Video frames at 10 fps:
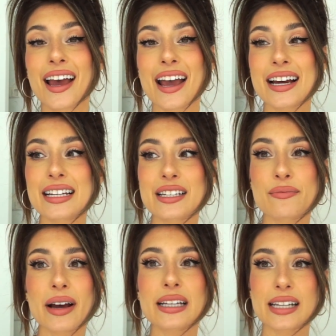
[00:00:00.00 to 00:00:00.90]
And
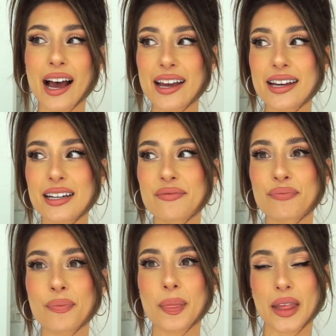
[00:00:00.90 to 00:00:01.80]
my diet
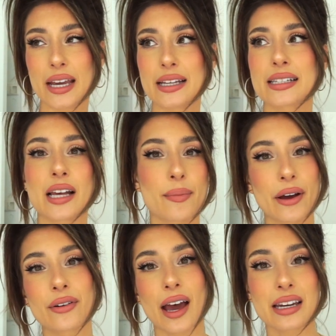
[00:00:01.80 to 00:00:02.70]
is
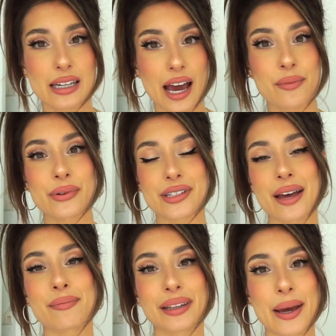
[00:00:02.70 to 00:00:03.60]
about
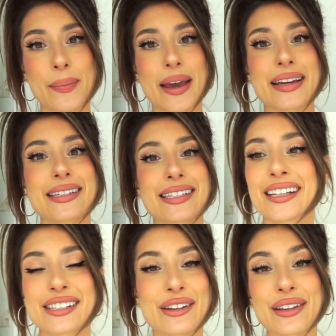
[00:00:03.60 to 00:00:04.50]
99% plant-based,
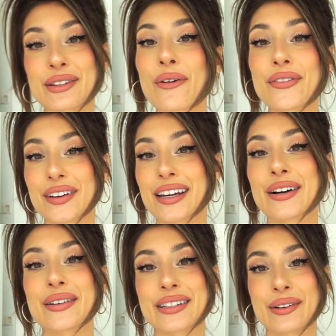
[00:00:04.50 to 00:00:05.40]
so this whole
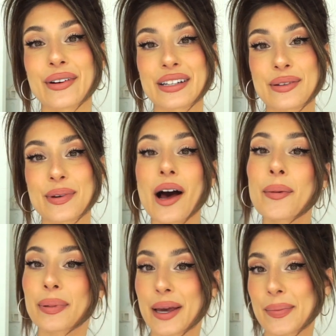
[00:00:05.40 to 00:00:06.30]
video is going to be all
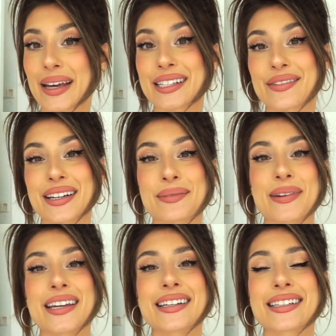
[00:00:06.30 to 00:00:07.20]
plant-based
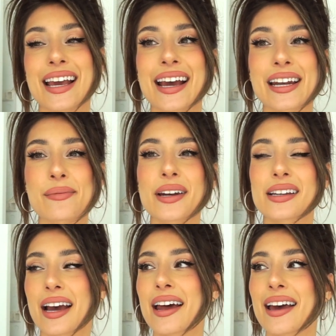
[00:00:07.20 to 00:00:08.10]
recipes, and I'm gonna
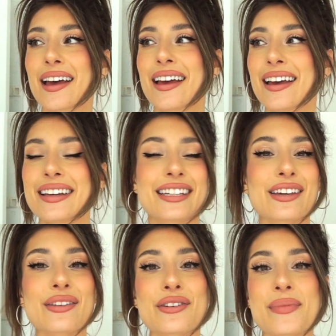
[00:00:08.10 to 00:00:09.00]
kind of take
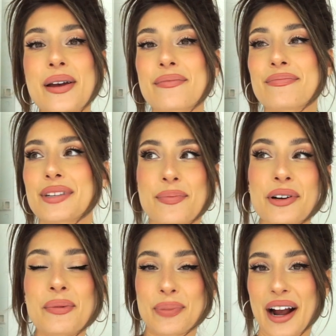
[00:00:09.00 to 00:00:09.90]
you through my
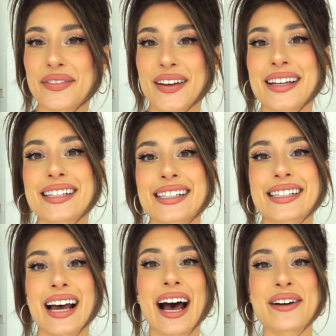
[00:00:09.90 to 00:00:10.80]
typical
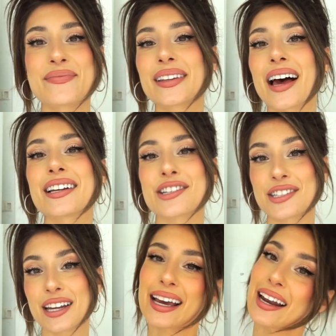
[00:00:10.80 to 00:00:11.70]
breakfast, lunch,
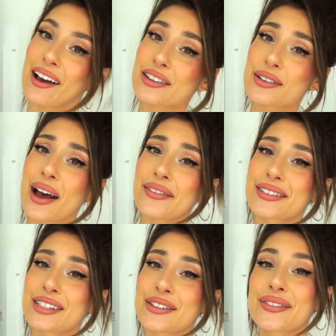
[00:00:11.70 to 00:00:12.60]
dinner, and I also have
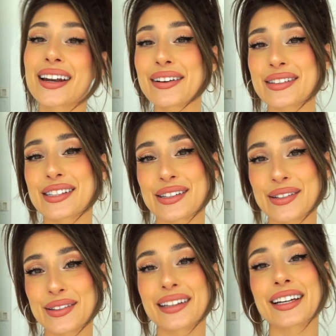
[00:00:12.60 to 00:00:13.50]
to run out
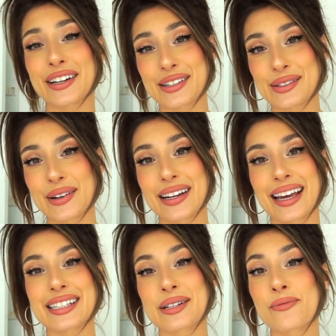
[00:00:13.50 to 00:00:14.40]
to the liquor store to
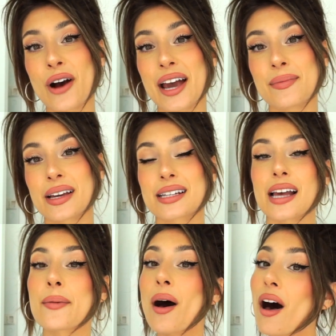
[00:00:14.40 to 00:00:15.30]
get some wine because
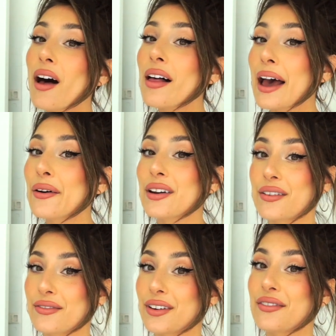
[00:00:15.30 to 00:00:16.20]
I'm all out
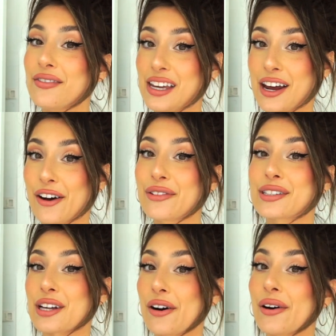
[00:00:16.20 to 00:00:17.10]
of vino,
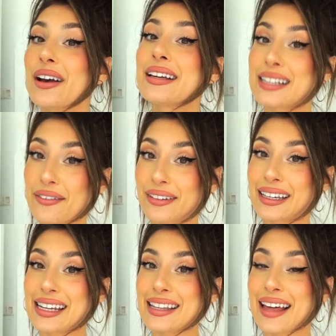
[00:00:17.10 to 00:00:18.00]
so definitely
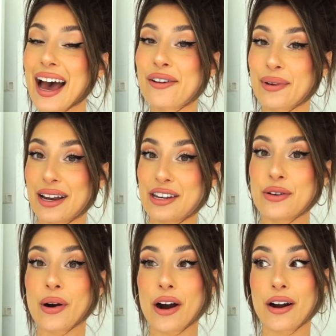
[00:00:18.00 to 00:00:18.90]
need that when
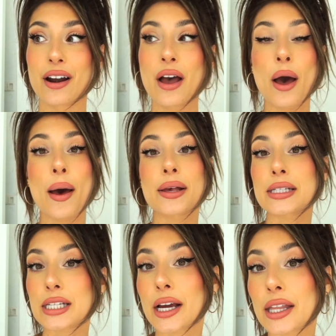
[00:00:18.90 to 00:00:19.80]
you are
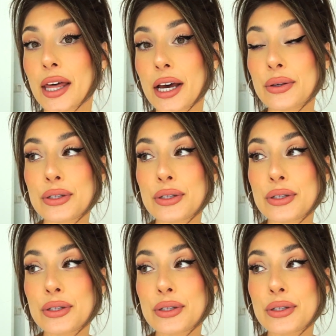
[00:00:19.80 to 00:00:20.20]
stuck in the house,